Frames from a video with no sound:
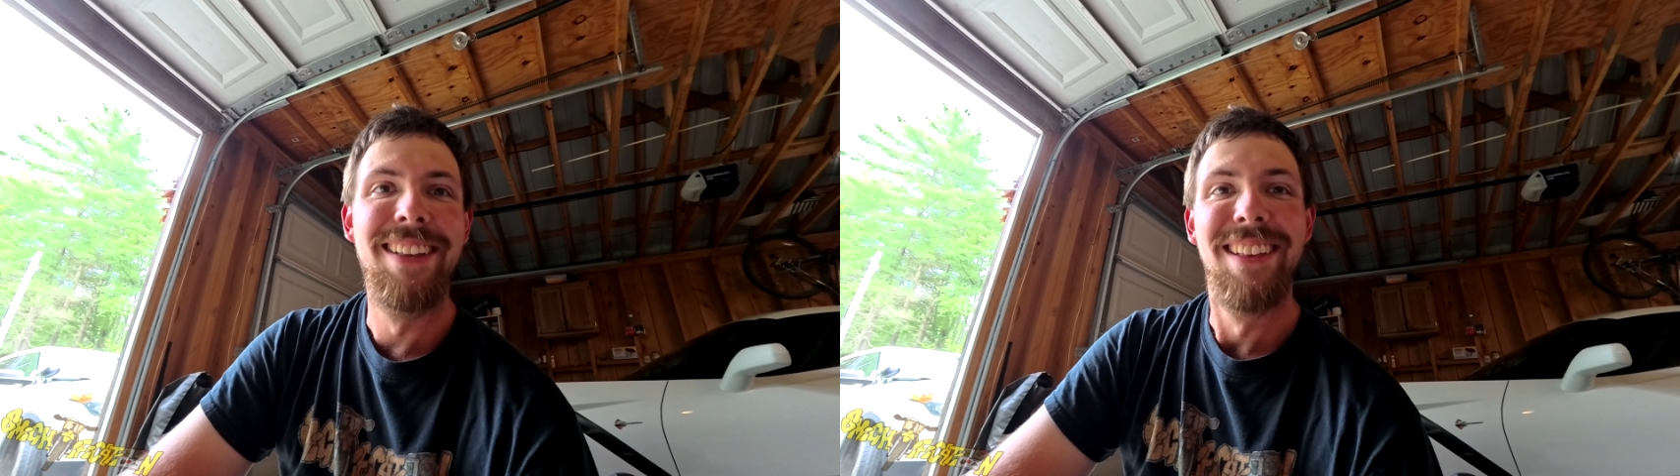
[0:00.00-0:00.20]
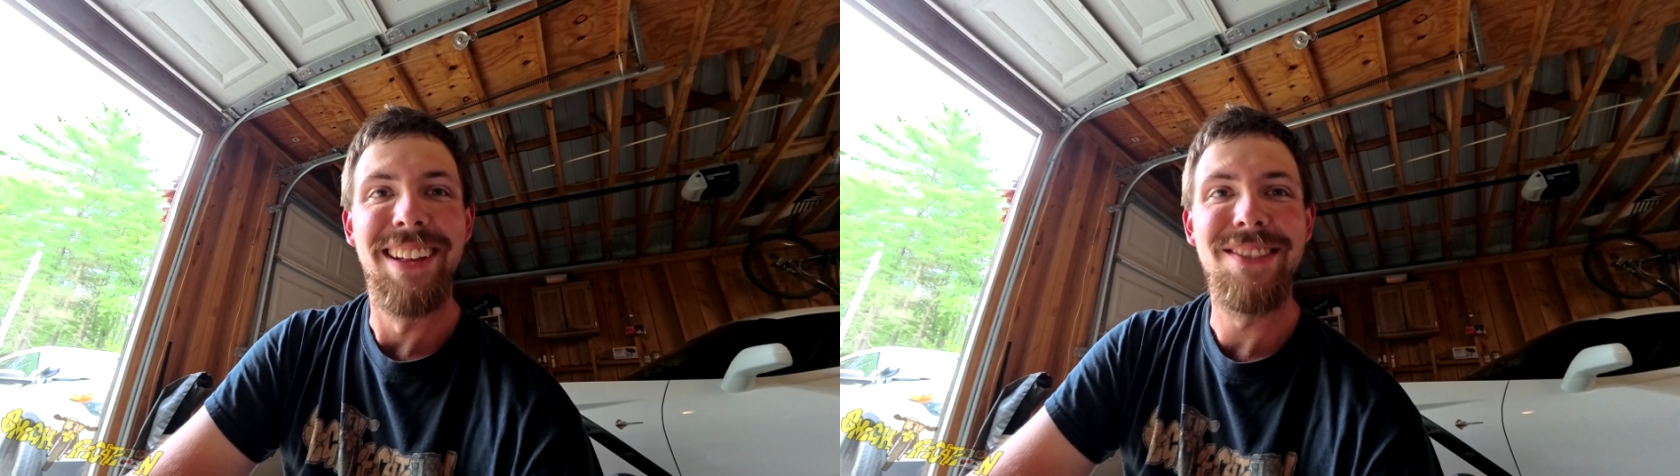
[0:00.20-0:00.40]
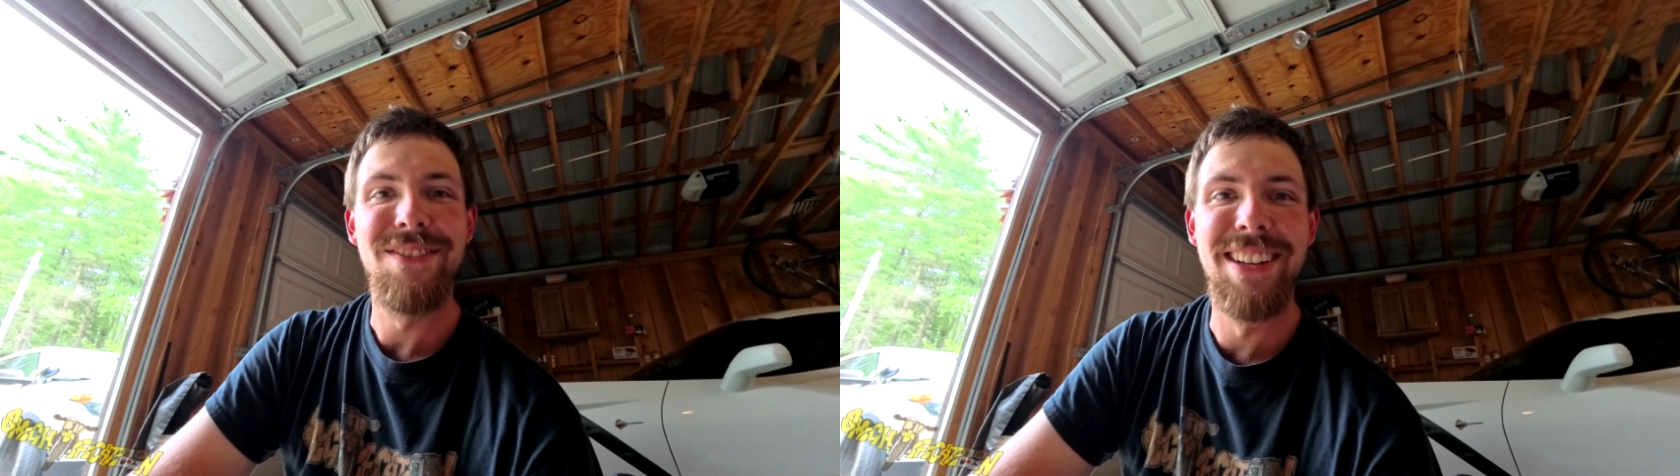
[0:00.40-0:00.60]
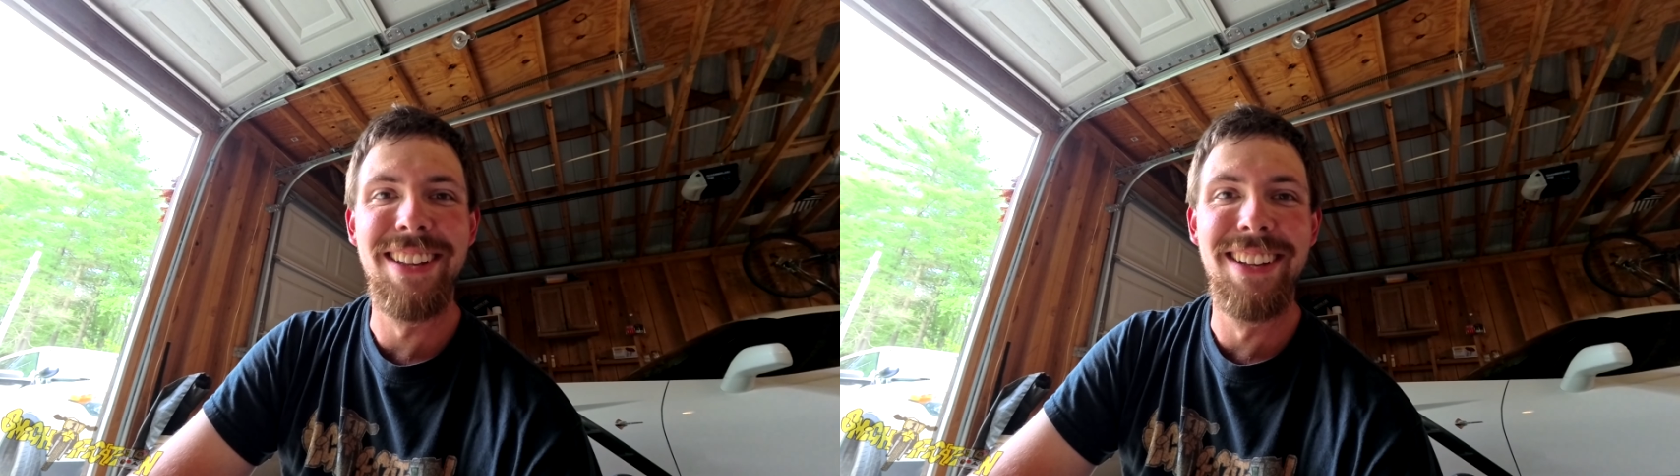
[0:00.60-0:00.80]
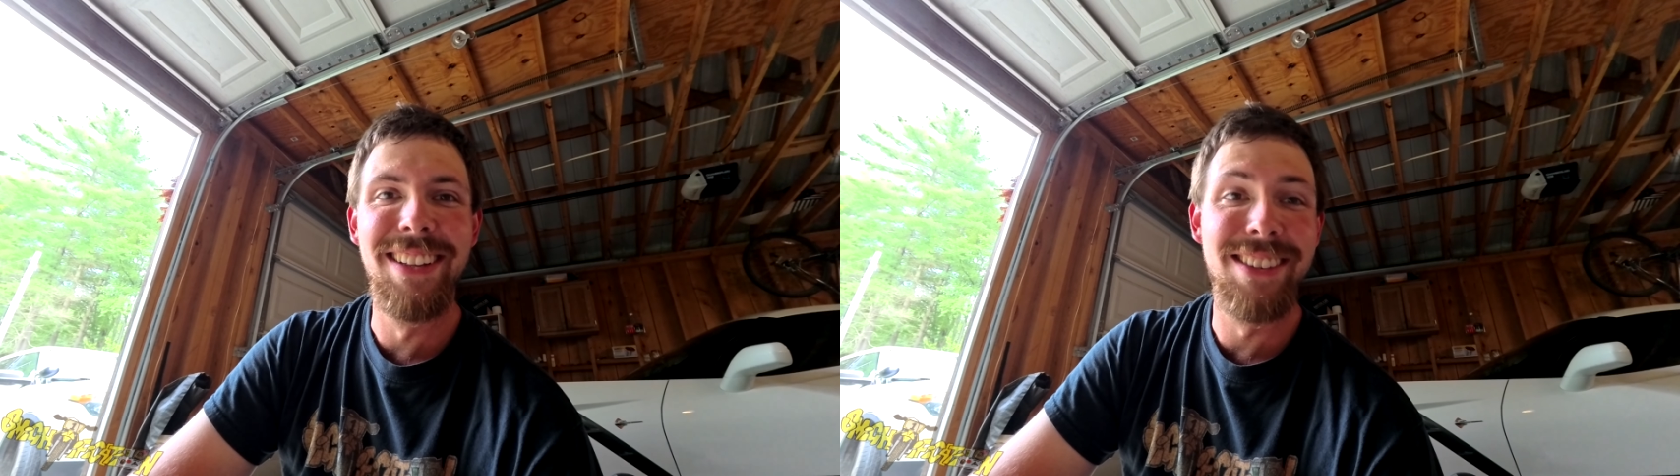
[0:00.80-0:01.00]
that's
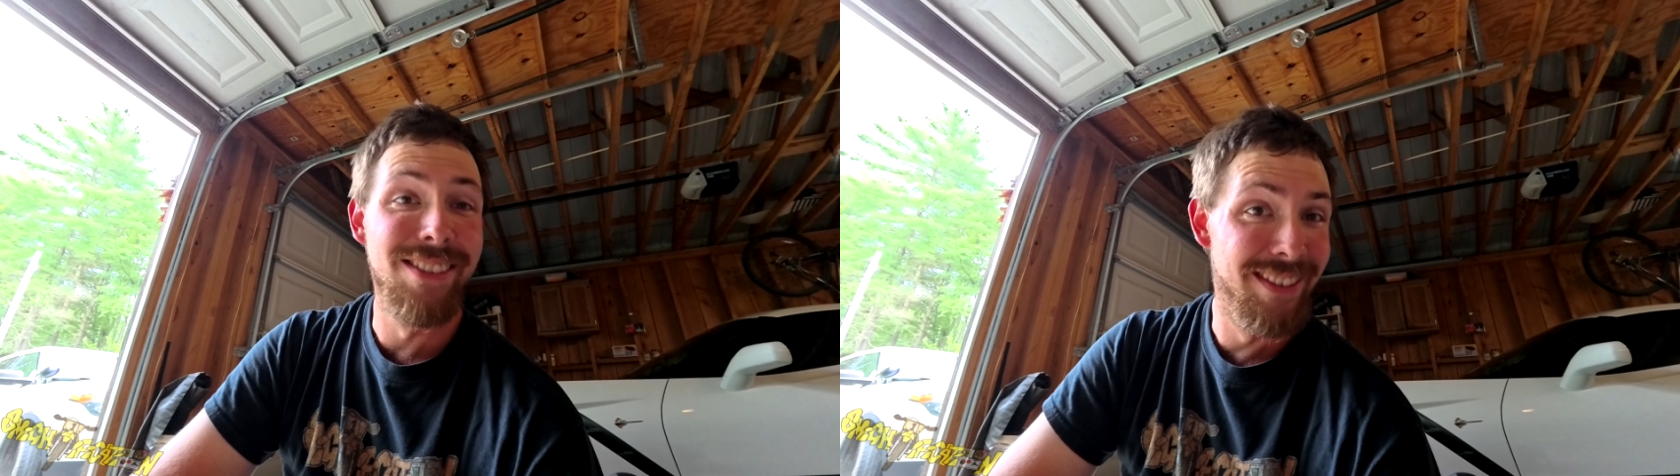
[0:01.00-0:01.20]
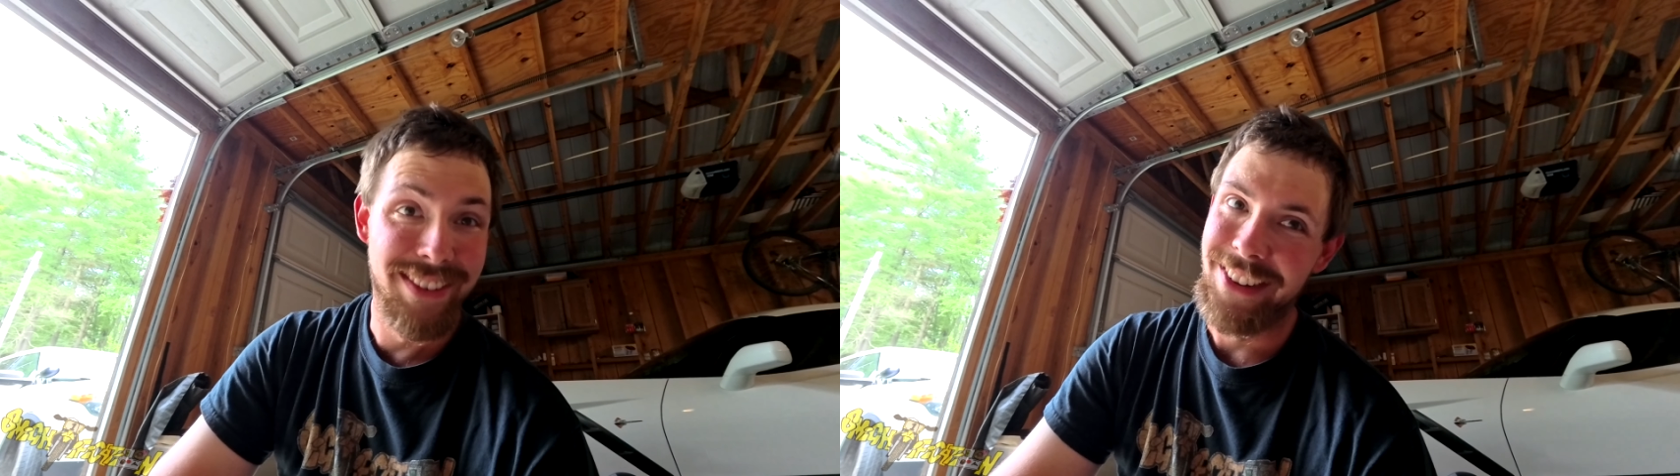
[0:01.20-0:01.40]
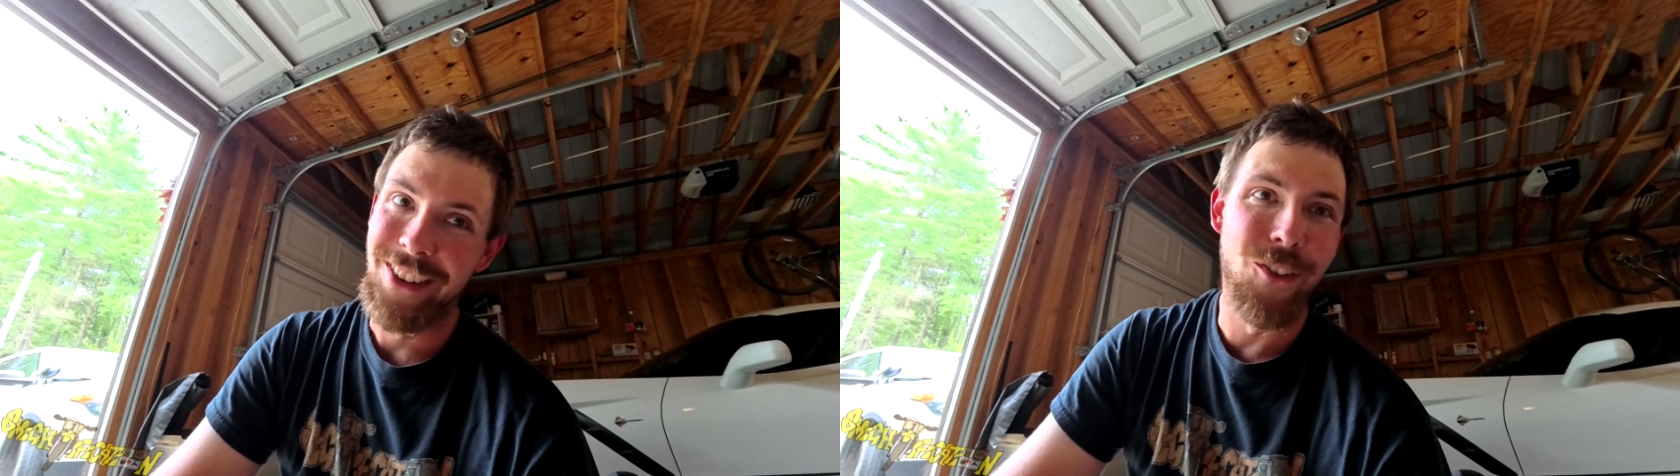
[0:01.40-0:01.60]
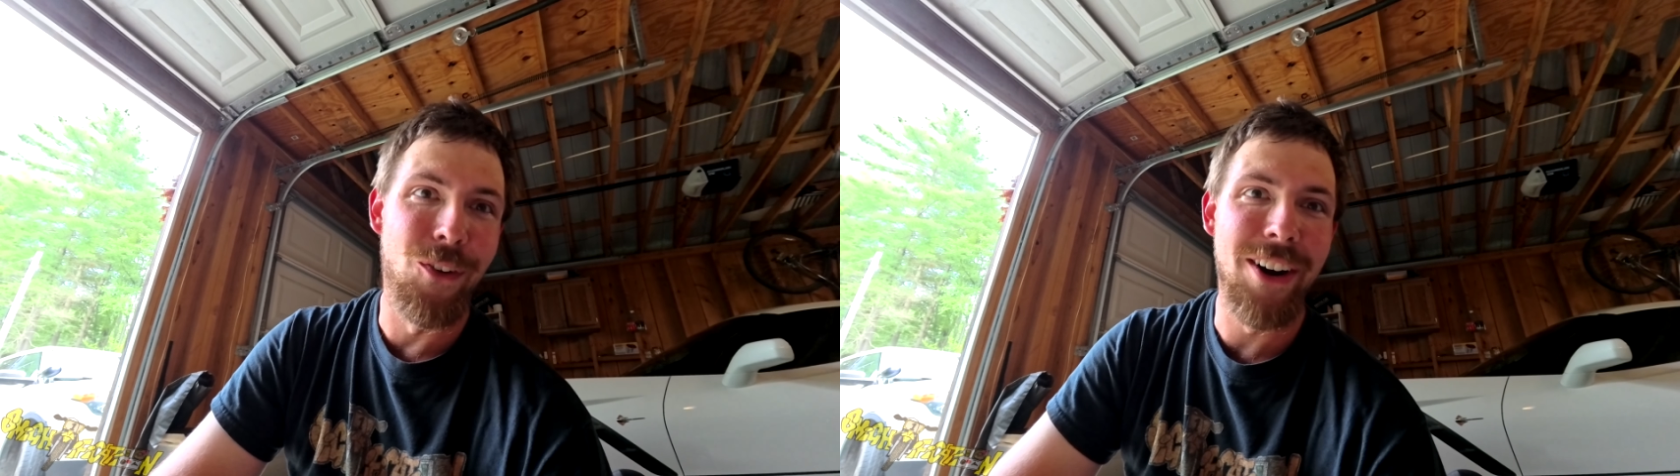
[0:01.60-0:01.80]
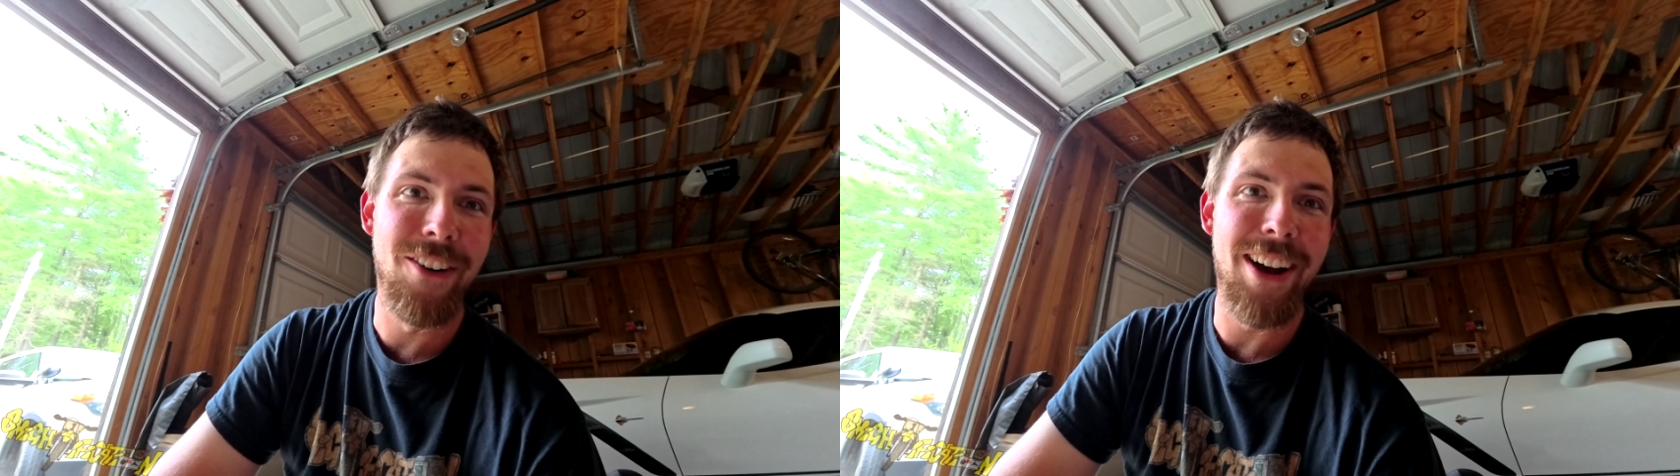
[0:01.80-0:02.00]

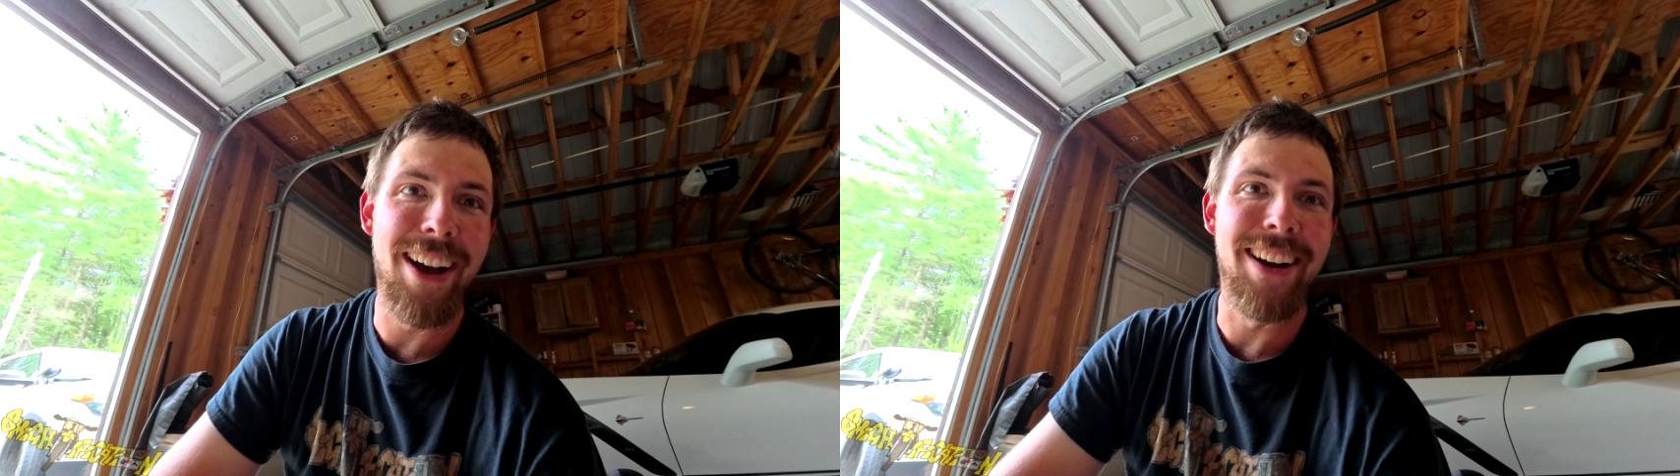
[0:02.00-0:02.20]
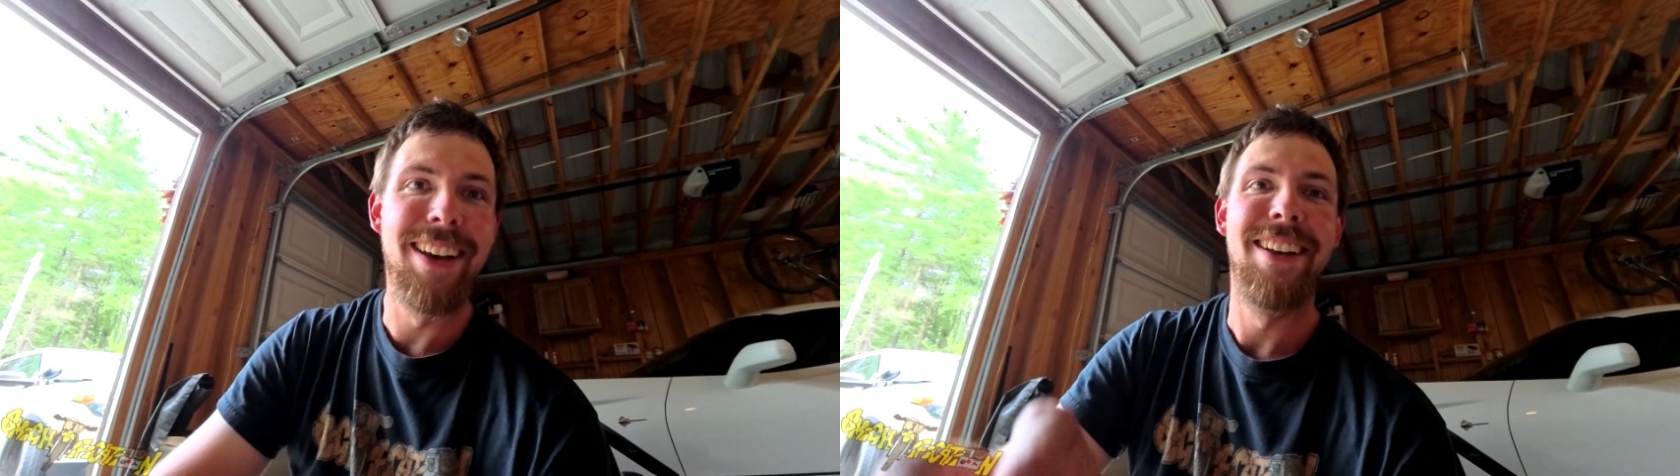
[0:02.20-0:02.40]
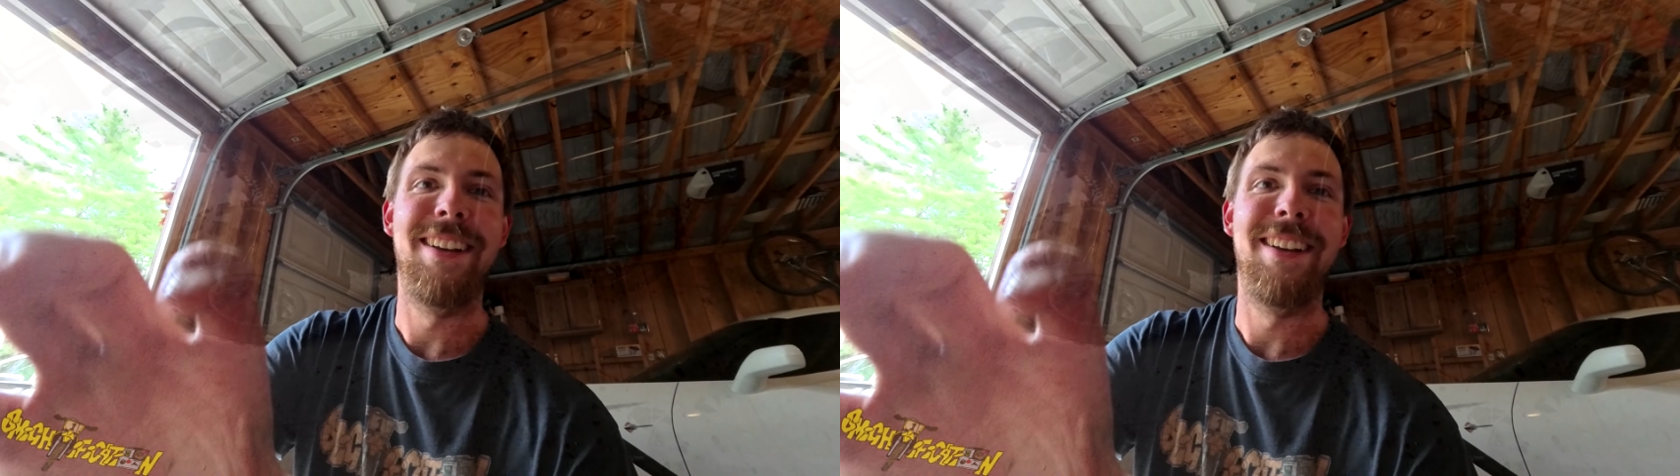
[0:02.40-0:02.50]
what a ride.